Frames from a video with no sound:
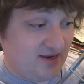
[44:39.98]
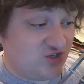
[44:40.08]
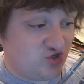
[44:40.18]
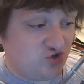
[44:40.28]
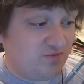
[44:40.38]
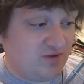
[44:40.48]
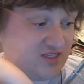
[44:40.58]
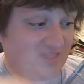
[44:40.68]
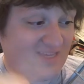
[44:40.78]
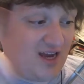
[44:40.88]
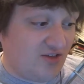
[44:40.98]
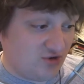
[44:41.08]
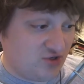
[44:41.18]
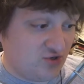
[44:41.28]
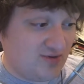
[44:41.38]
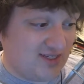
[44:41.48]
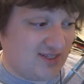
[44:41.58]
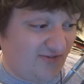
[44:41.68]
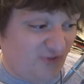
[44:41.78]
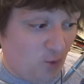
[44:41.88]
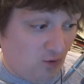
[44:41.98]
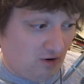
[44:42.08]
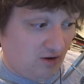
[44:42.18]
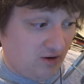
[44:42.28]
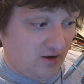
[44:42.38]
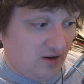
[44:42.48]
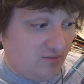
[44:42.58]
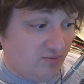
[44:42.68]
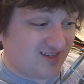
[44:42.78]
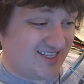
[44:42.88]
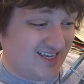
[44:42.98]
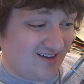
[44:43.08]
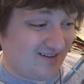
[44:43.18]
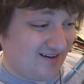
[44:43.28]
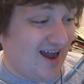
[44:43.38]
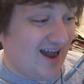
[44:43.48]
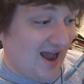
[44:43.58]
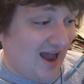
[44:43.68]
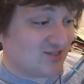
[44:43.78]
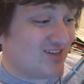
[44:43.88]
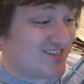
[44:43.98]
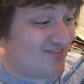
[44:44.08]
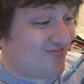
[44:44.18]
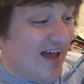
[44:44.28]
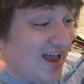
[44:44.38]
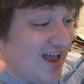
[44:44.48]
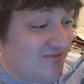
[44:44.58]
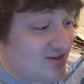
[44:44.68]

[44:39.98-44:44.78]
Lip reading: and 2 plus the other 2 is 4 plus the other guy. So that's 5